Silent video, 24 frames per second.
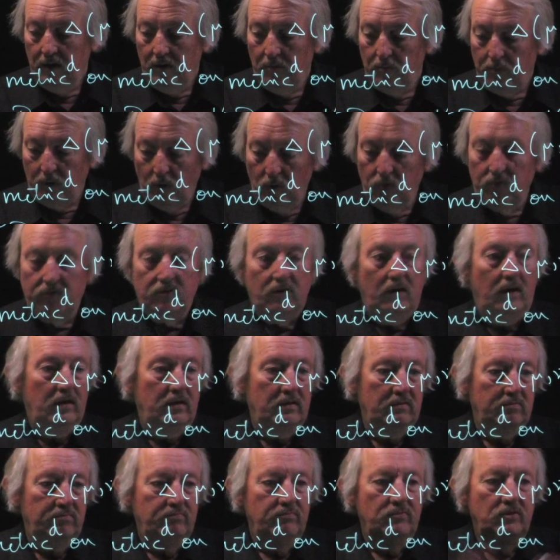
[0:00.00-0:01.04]
both
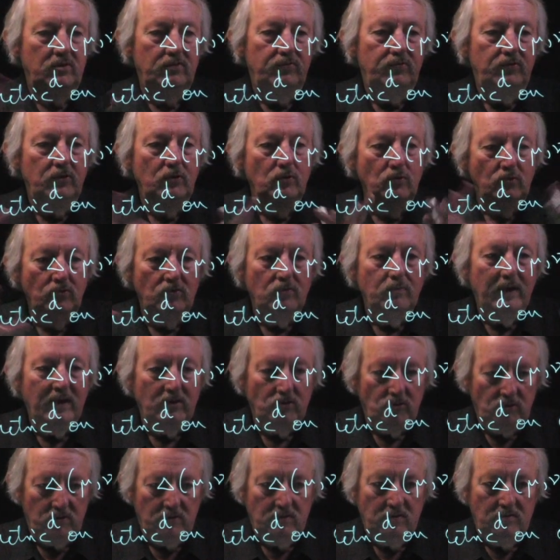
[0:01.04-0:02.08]
are diffuse
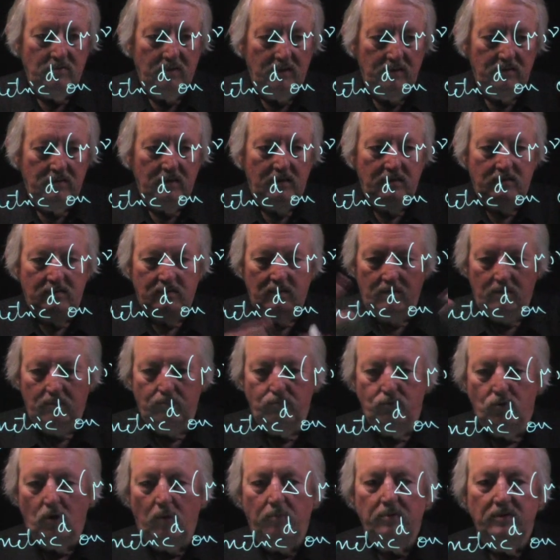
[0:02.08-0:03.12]
measures, right? That are
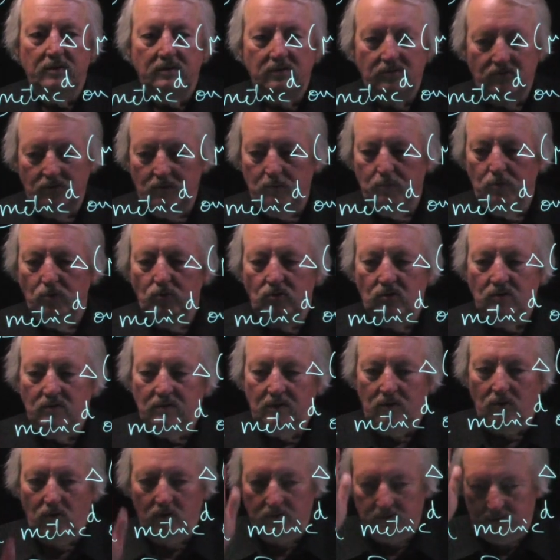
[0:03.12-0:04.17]
proper distributions
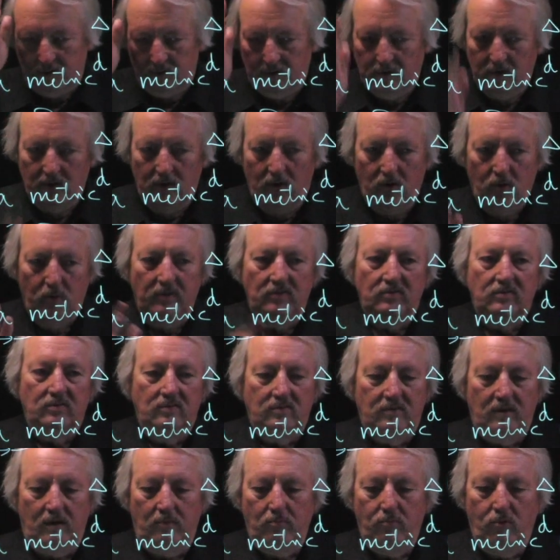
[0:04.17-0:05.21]
and not always the
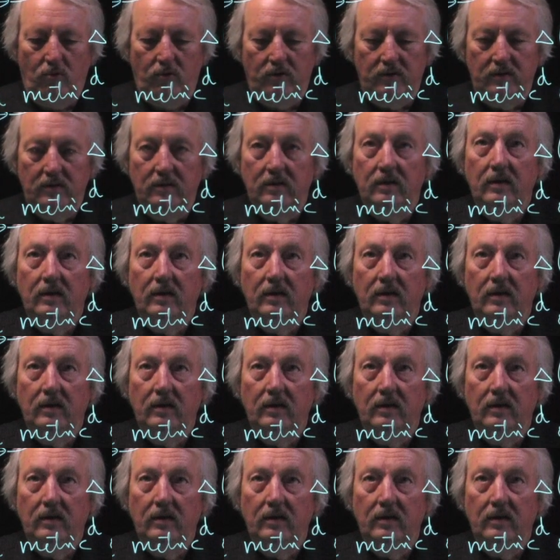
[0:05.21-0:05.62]
same point.